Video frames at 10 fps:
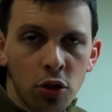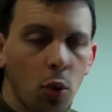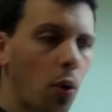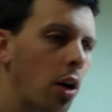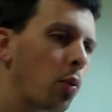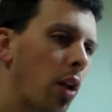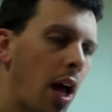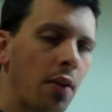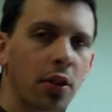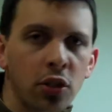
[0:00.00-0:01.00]
So one will
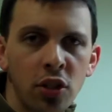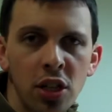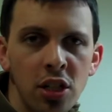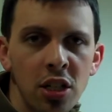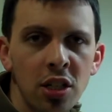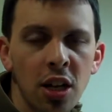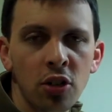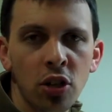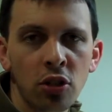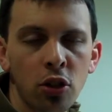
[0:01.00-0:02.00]
have a
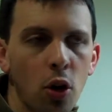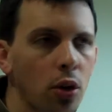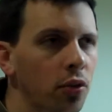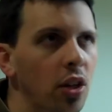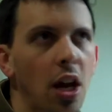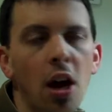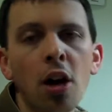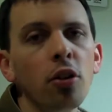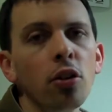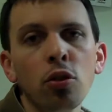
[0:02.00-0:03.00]
CTCSS tone of, say,
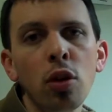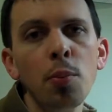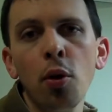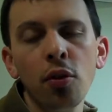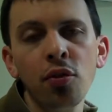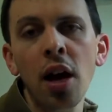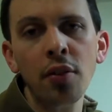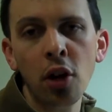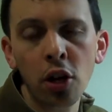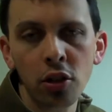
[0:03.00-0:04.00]

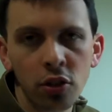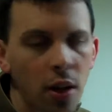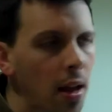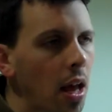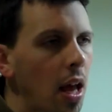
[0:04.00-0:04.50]
103.5 hertz,